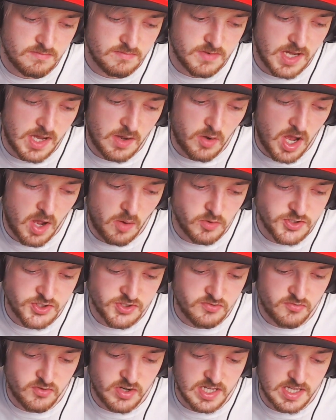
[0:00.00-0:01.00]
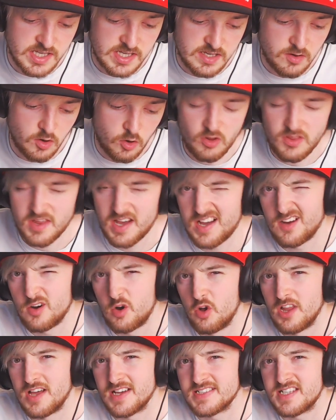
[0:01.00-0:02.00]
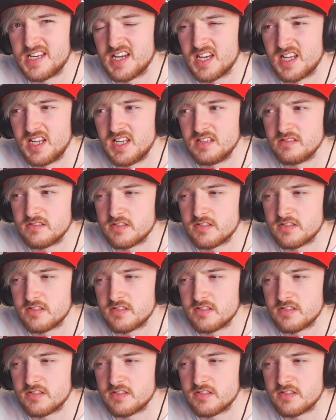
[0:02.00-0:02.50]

I wasn't really all that taken in.